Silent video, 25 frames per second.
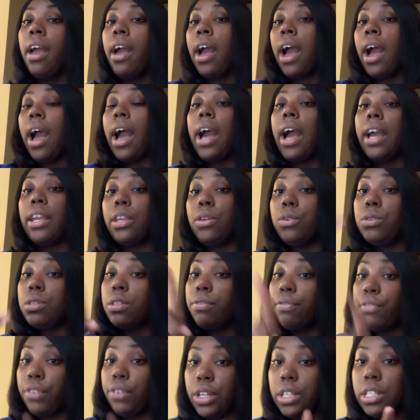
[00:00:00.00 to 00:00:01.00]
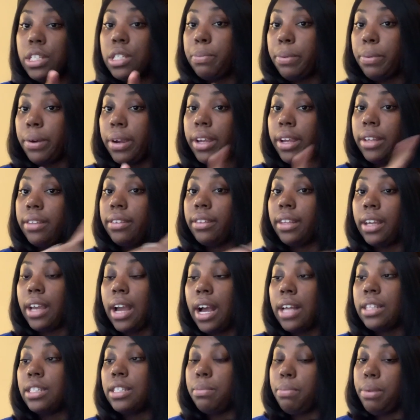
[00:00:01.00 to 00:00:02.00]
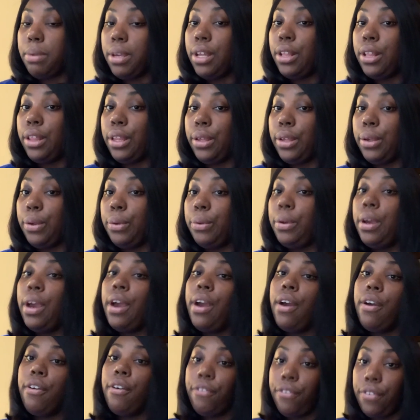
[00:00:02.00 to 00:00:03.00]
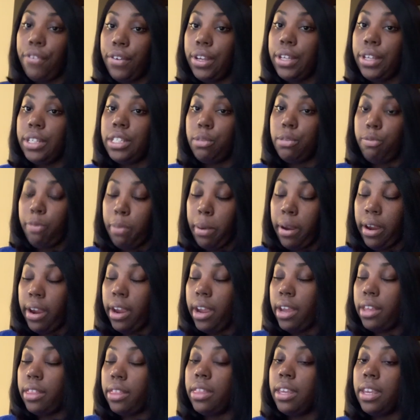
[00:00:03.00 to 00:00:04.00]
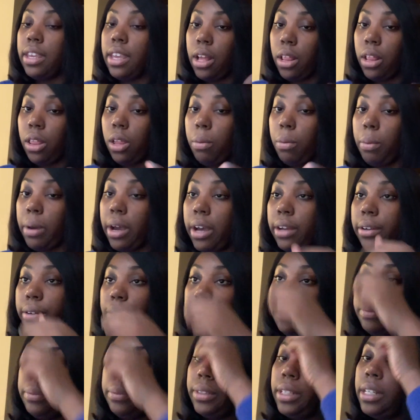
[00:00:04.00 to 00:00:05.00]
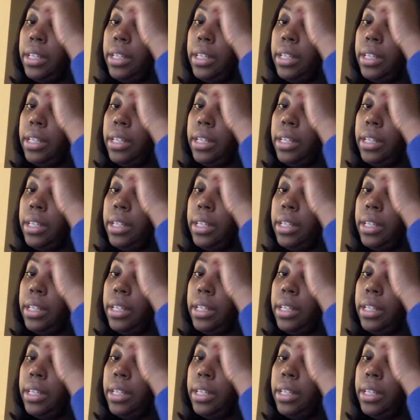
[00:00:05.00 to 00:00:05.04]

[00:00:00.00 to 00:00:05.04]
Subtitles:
I used freeze spray, the got to be glued freeze spray, the yellow bottle.